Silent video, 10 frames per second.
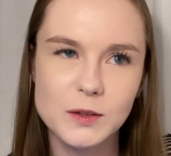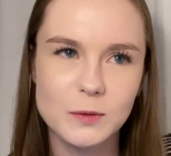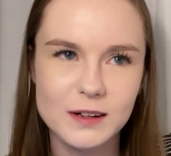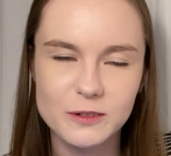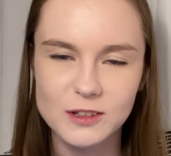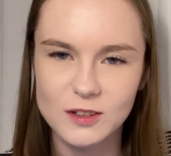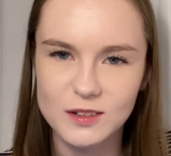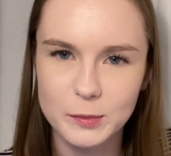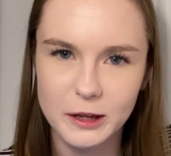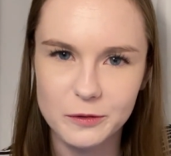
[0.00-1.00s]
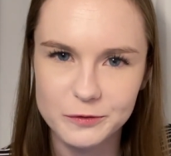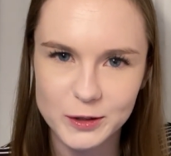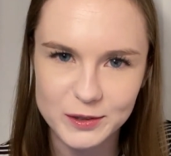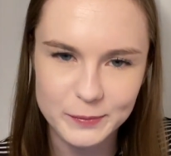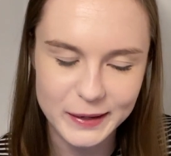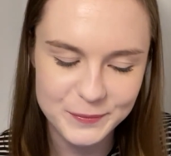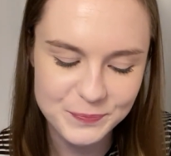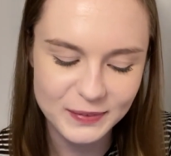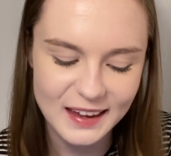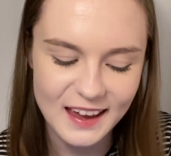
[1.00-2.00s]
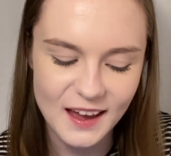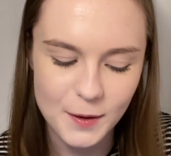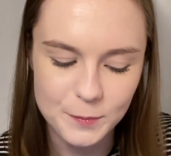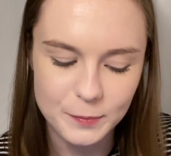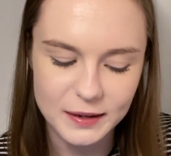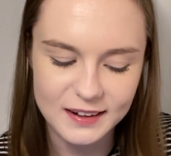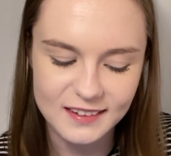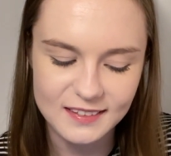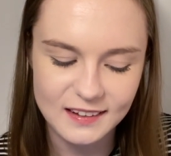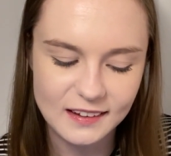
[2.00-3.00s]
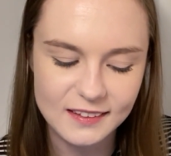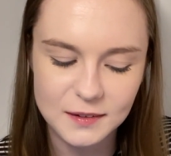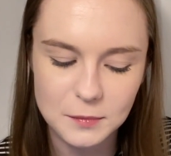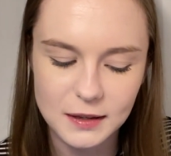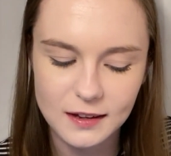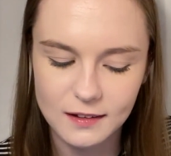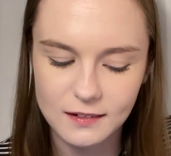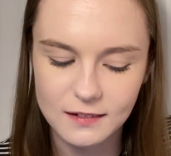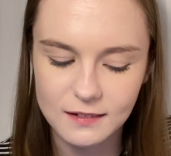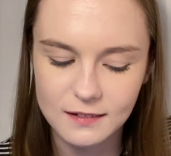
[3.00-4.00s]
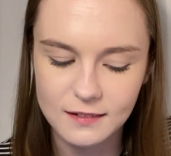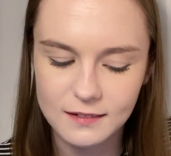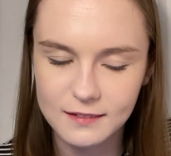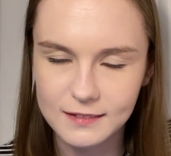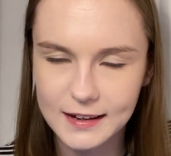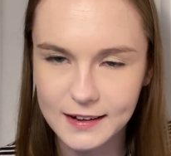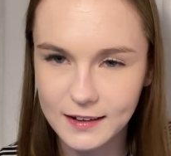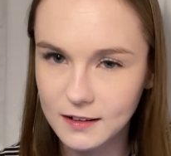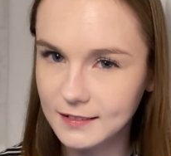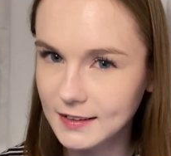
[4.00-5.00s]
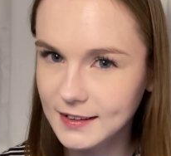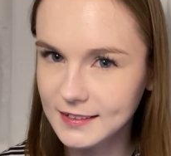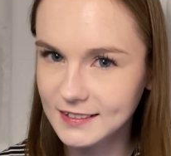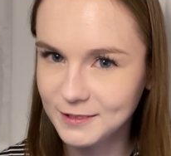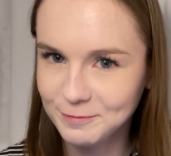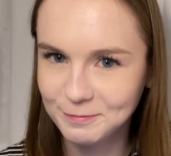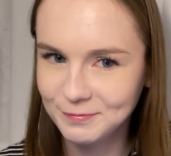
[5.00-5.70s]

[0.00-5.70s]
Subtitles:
This one I was also a bit confused by, but I think they mean daddy long legs.